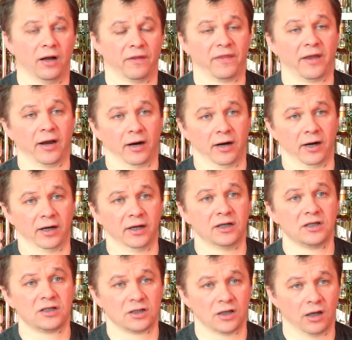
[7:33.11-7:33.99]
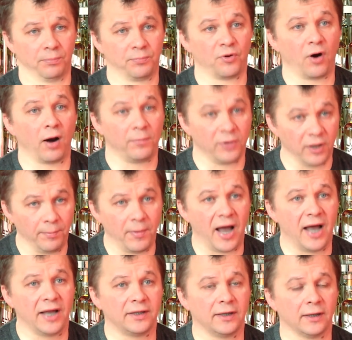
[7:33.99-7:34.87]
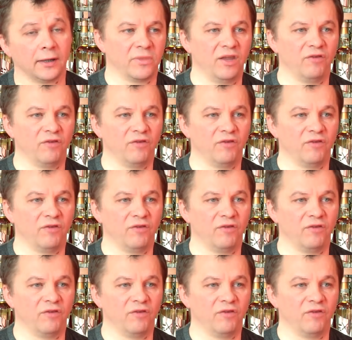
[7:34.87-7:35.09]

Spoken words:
there is problematic.